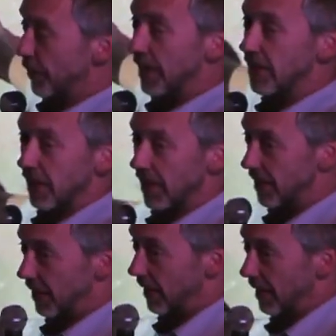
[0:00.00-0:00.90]

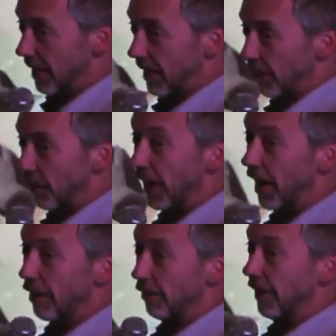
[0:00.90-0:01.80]
20s would
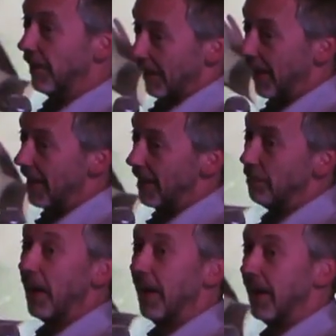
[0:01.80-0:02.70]
have a
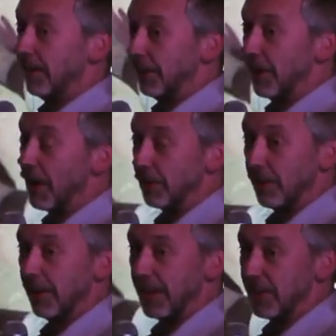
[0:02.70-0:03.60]
pale
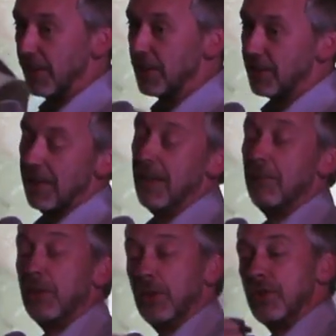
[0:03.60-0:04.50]
nigra like this
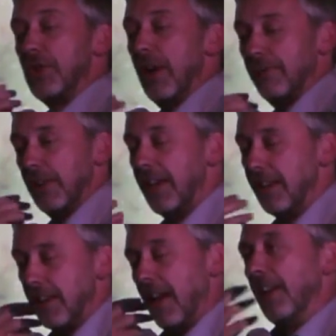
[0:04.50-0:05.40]
because you haven't
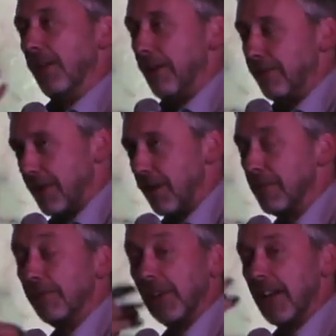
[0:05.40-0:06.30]
had a
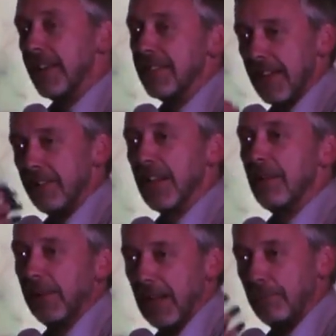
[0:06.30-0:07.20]
lifetime of laying down
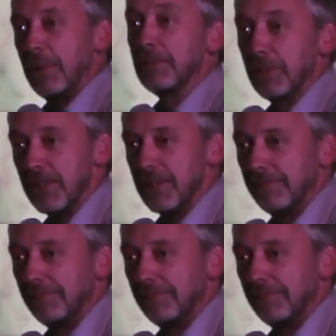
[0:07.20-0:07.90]
that black pigment.